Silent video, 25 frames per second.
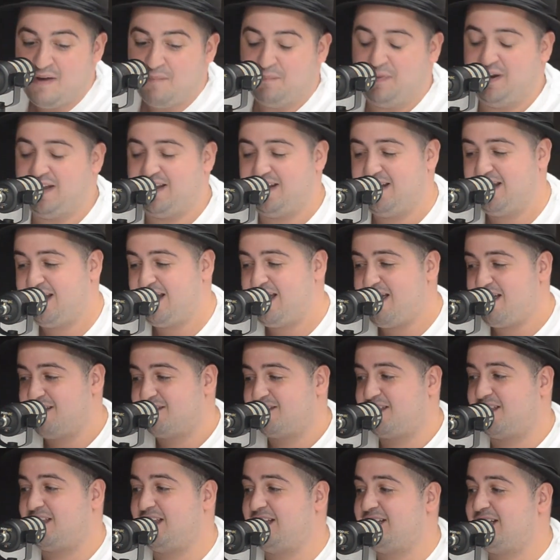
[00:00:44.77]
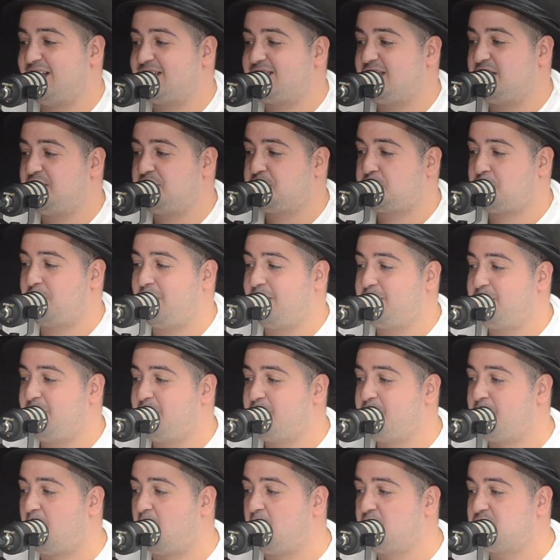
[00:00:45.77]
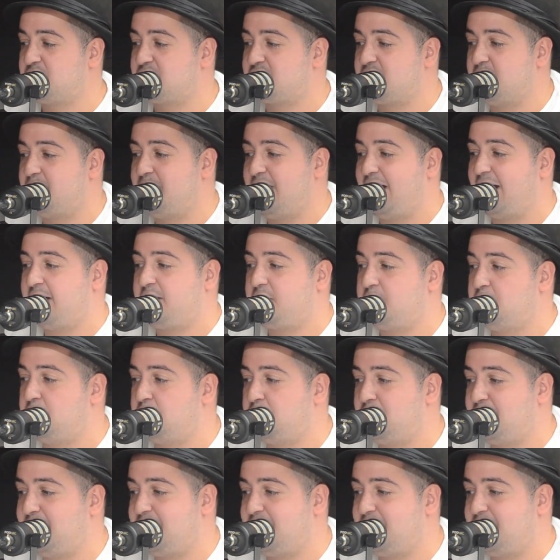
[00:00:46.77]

But the thing that's intrigued me most about you